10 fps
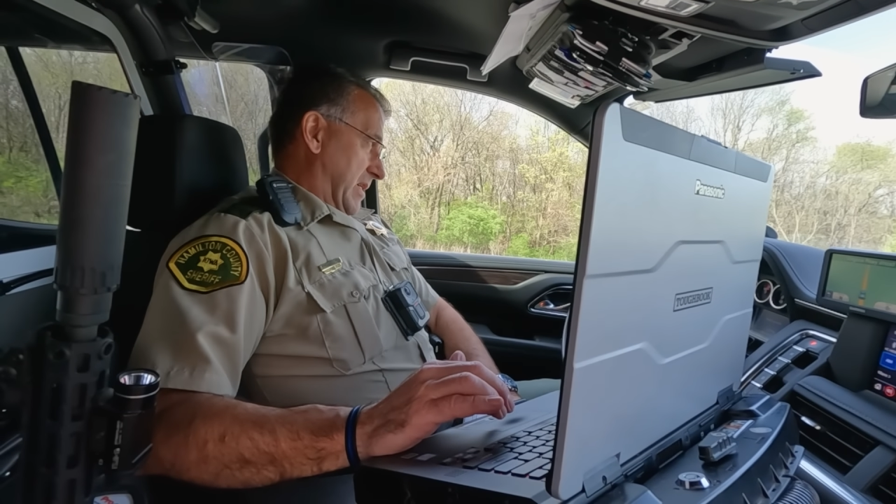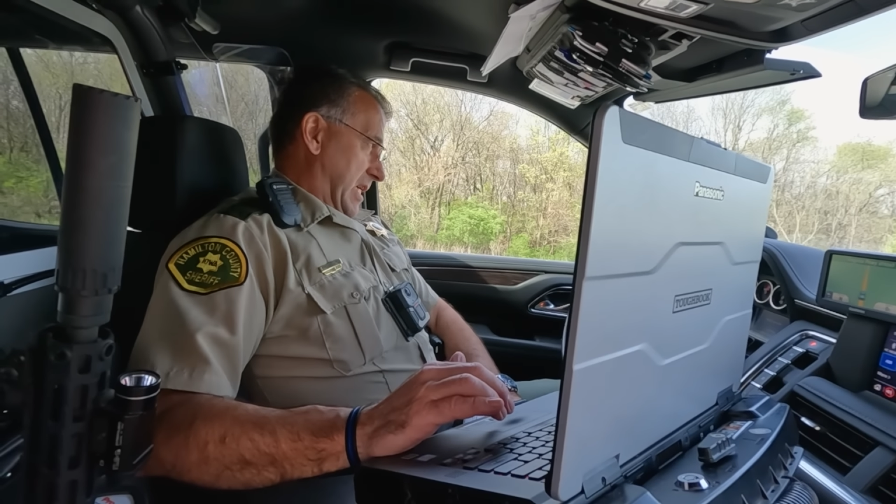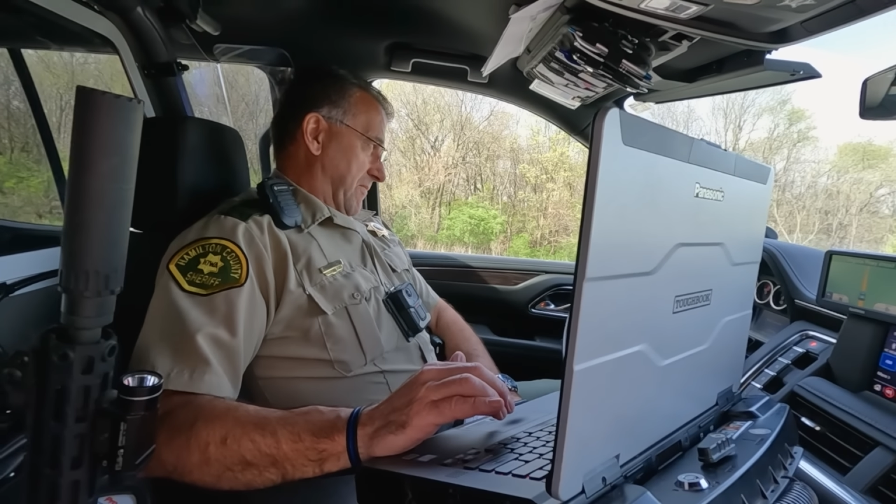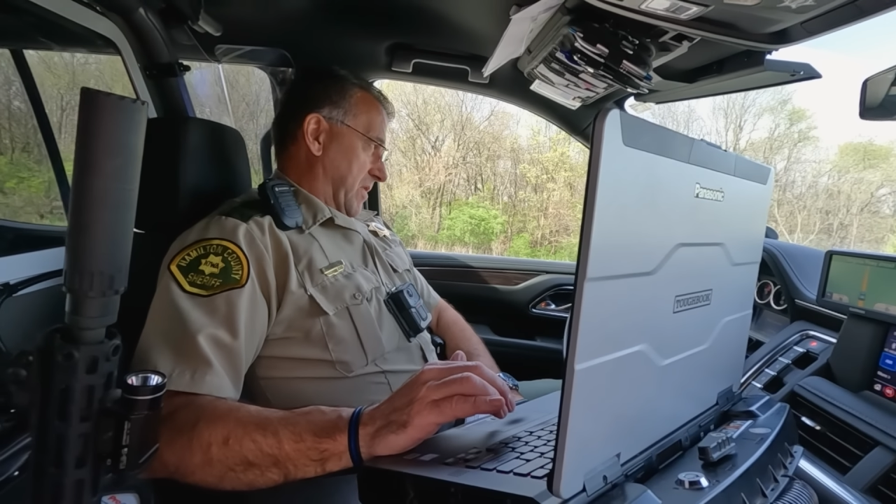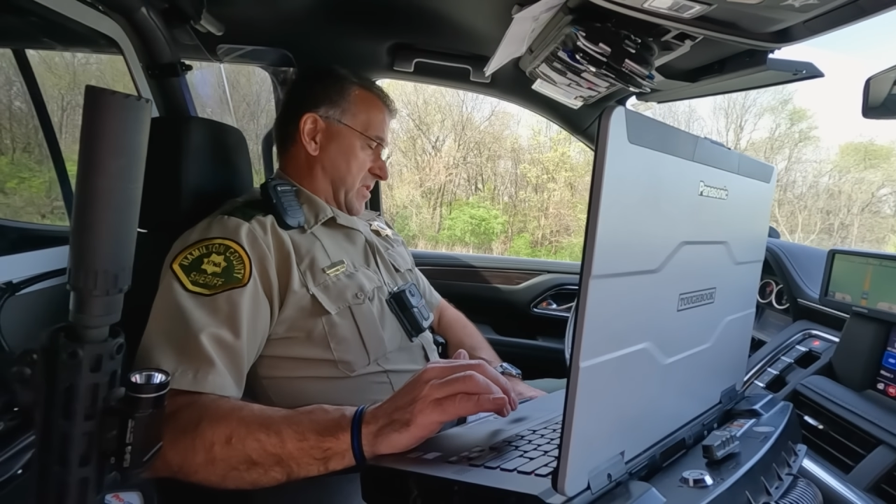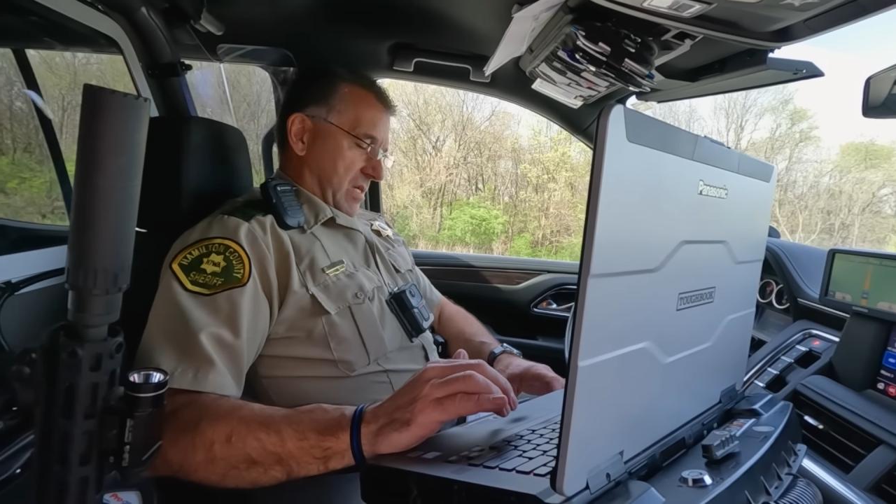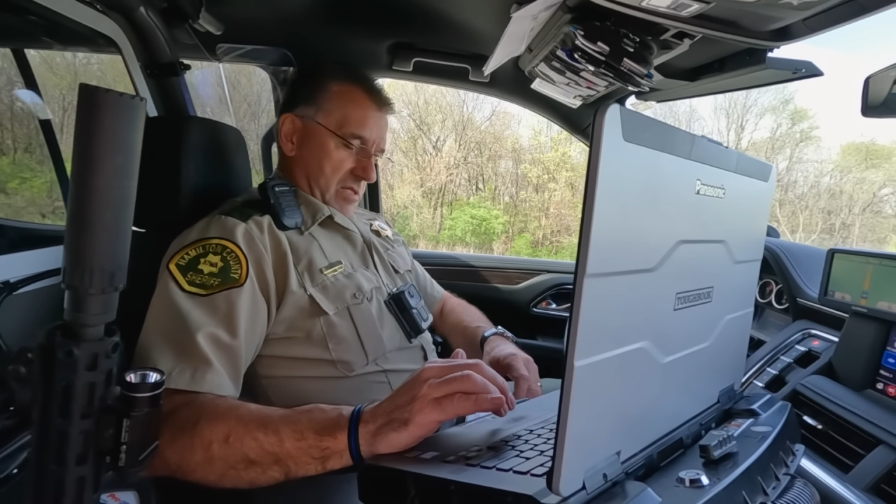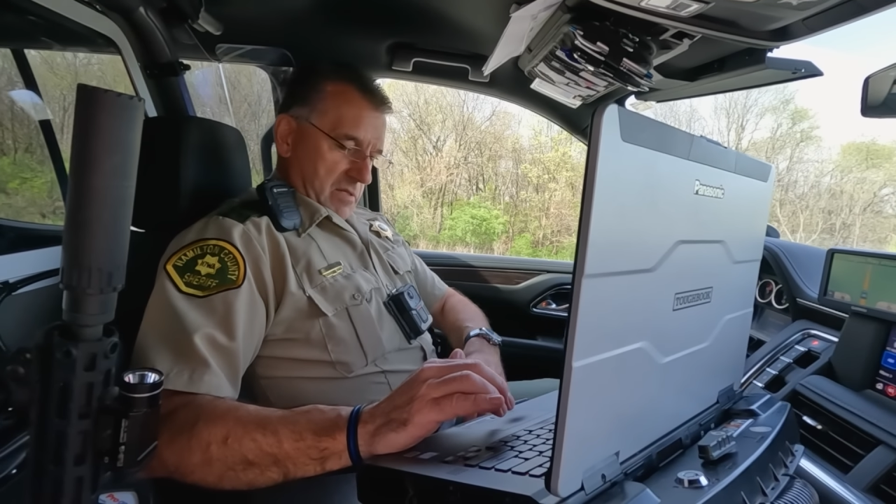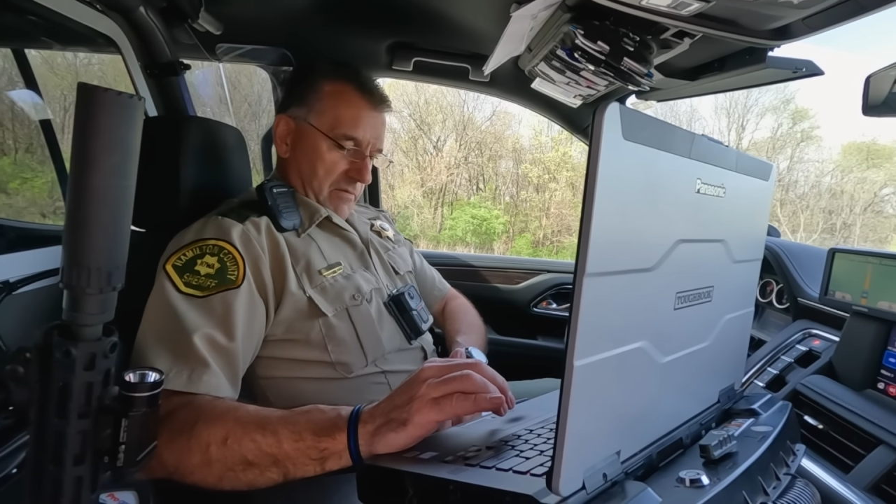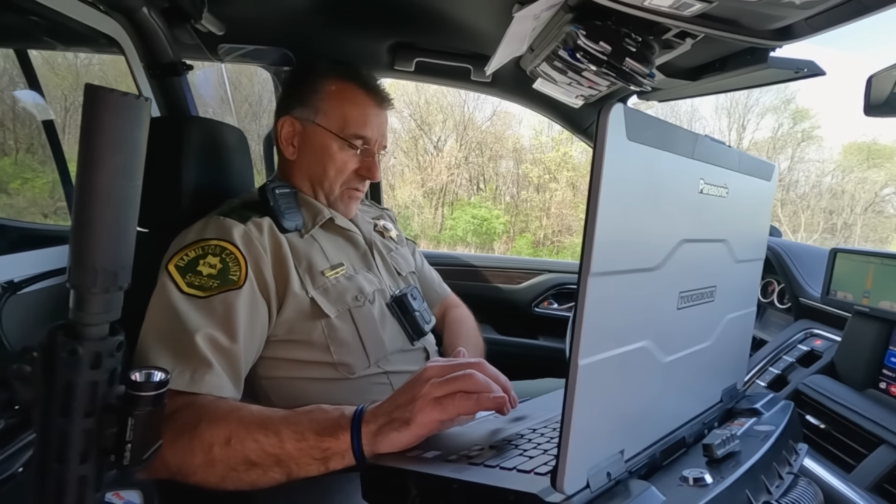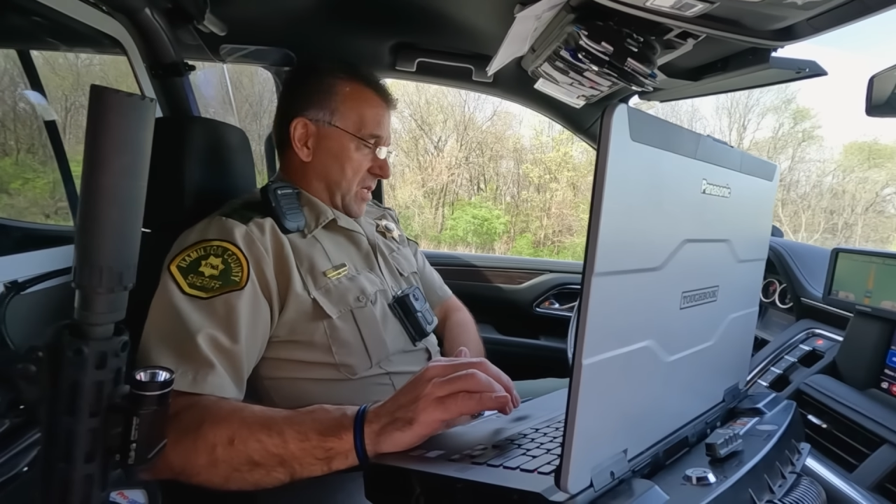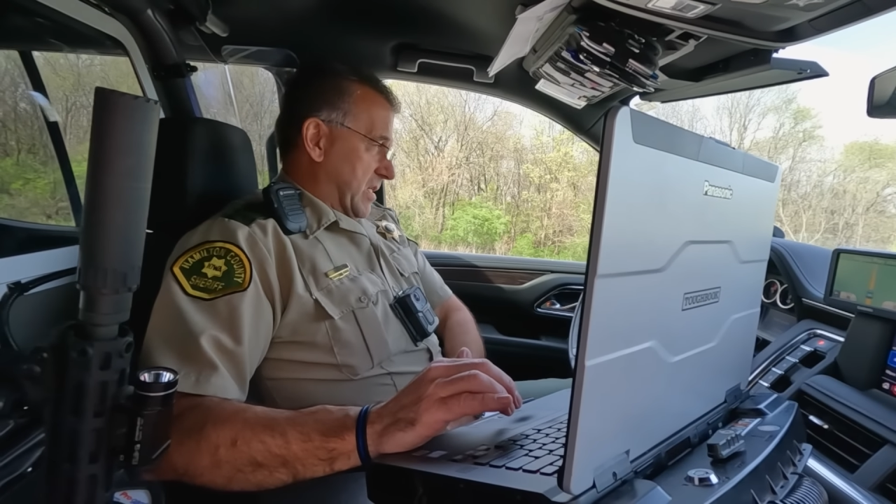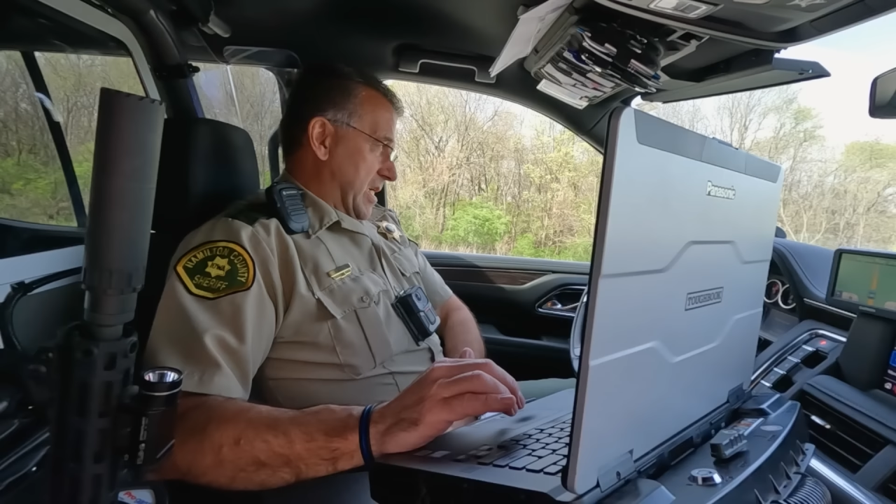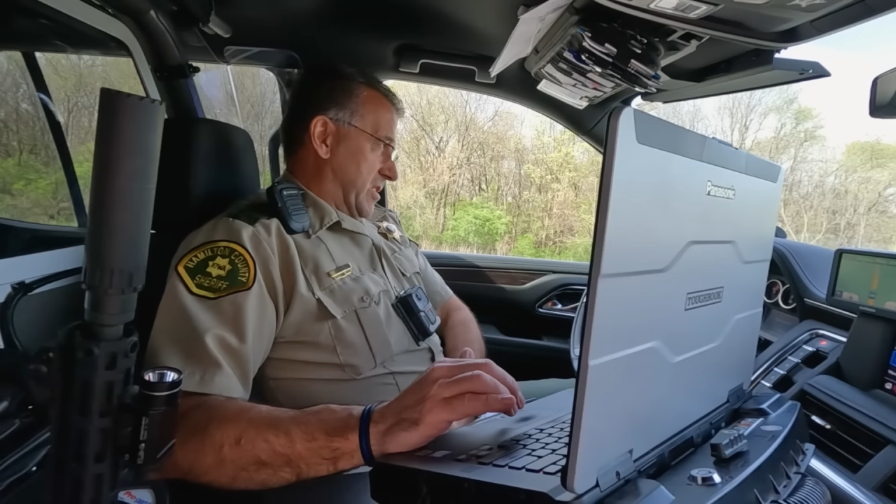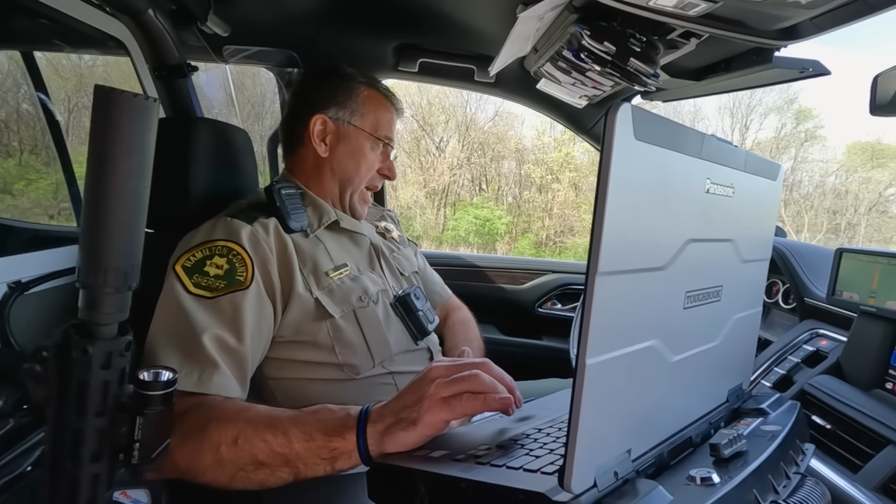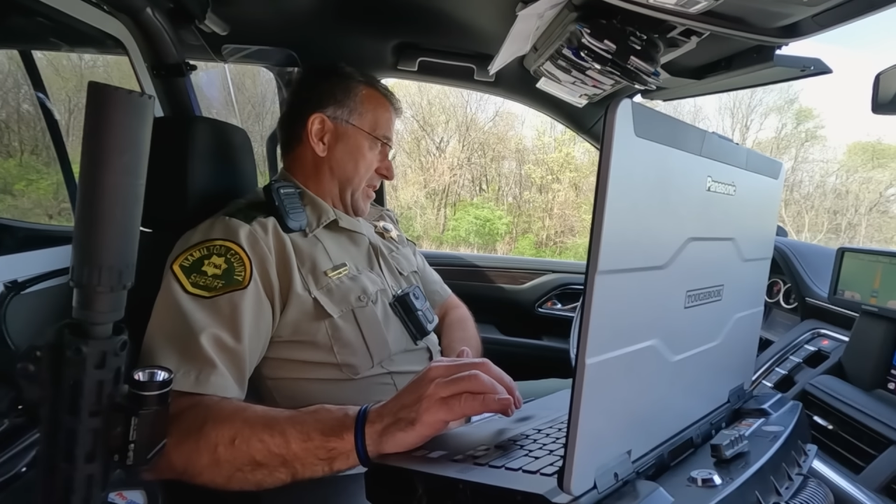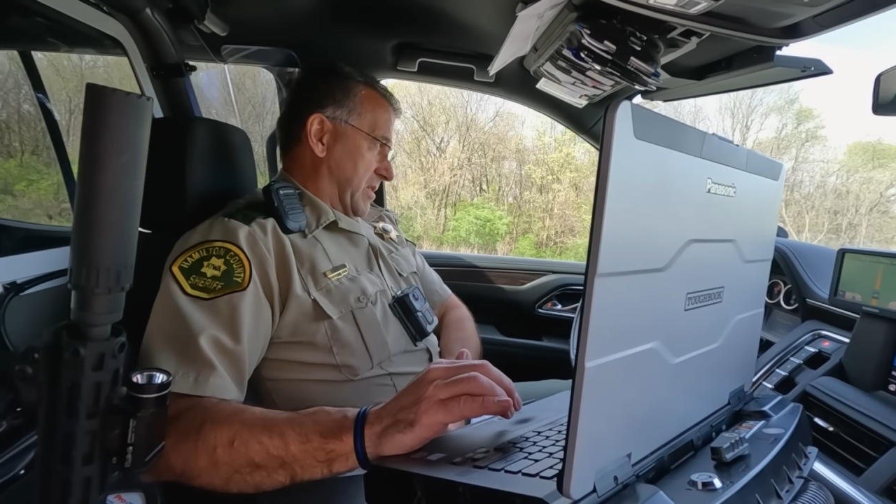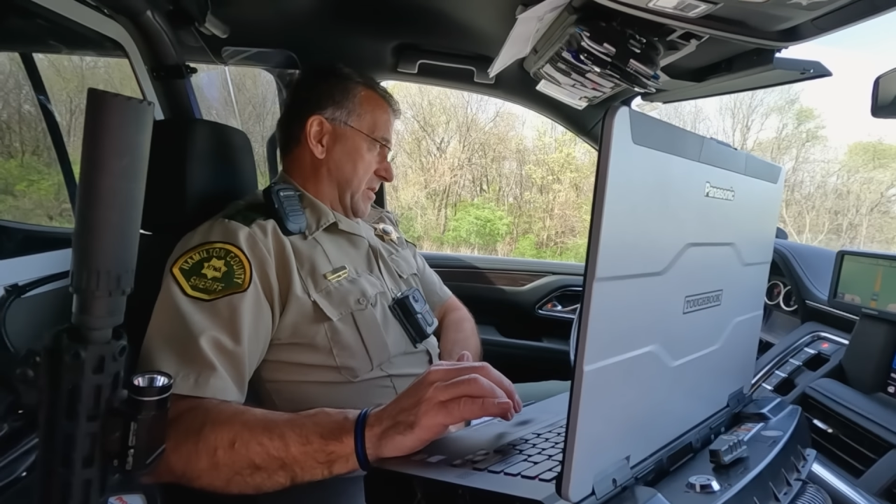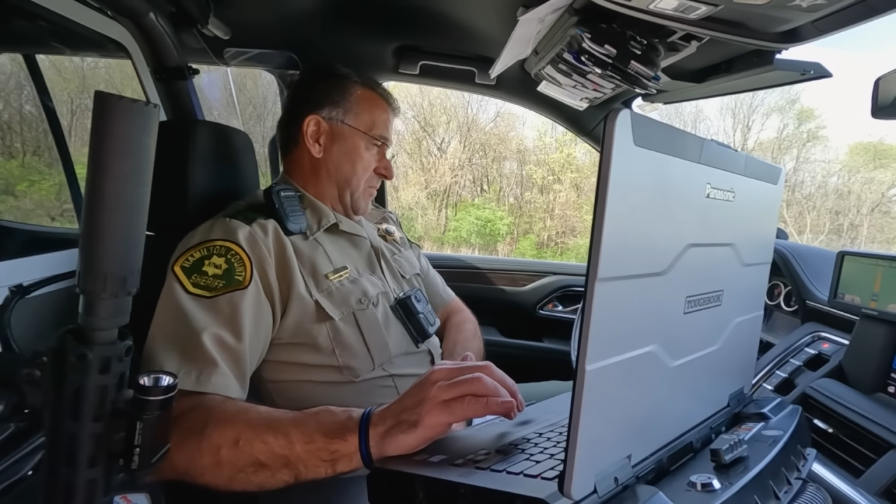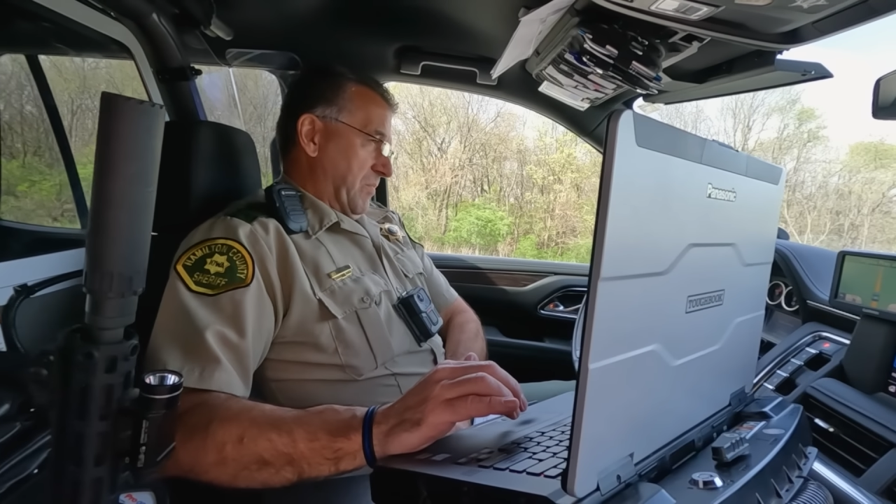if it's a
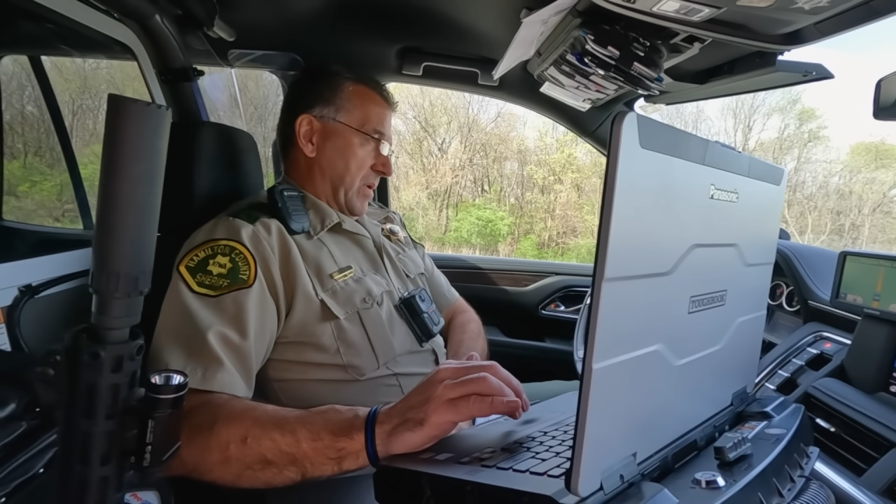citation,